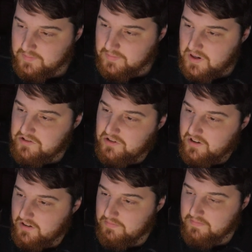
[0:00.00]

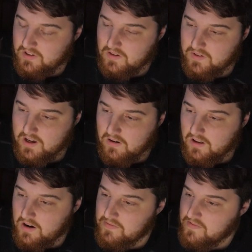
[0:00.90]
Basically giving out a
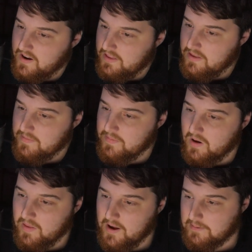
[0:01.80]
lot of faith
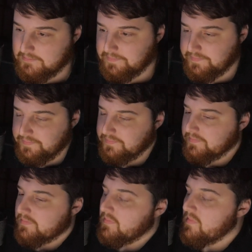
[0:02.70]
on that.
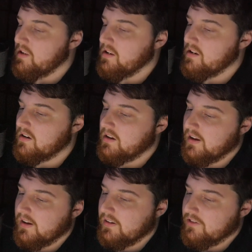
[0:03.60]

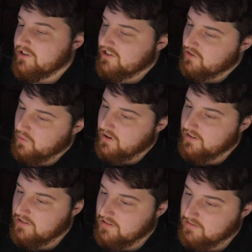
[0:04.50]
And Jesus
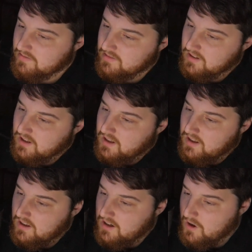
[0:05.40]
was,
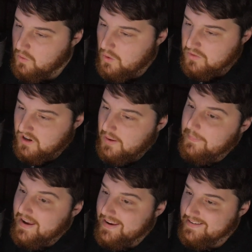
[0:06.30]
quote,
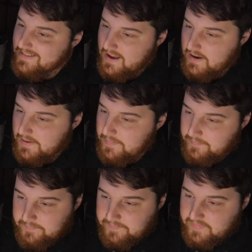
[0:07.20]
amazed at him
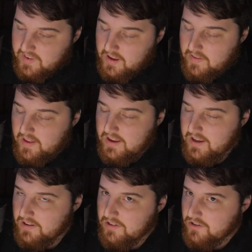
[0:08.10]
that he
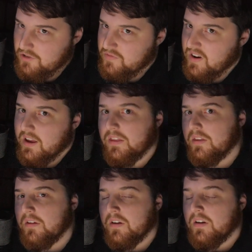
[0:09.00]
had such faith,
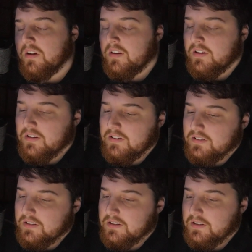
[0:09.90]

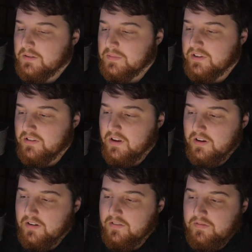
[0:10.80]
and
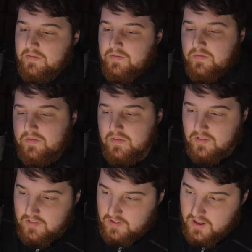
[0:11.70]
said
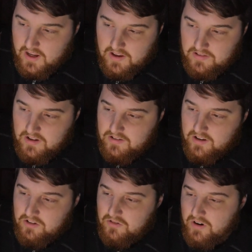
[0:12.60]
that he has not seen
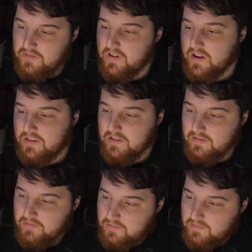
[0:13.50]
his great faith.